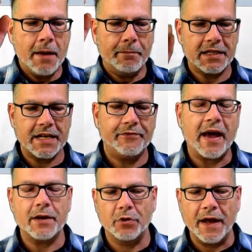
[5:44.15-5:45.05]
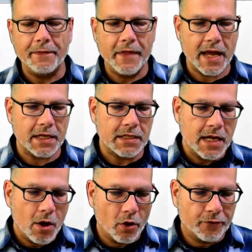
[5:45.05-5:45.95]
But if I run
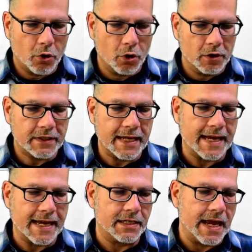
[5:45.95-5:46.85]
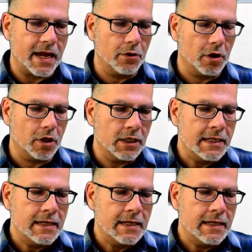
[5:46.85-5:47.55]
that, of course I get an error.